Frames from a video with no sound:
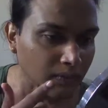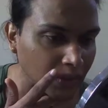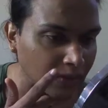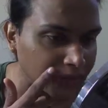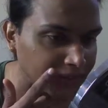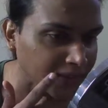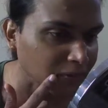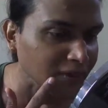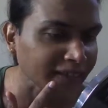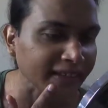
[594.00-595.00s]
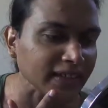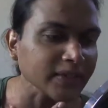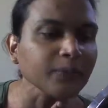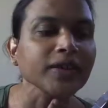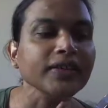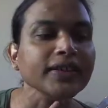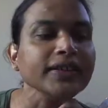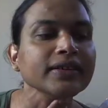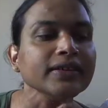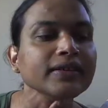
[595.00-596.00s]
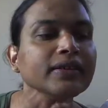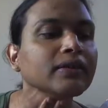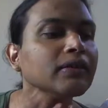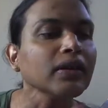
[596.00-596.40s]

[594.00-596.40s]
you know, I was saying I want to get experience, and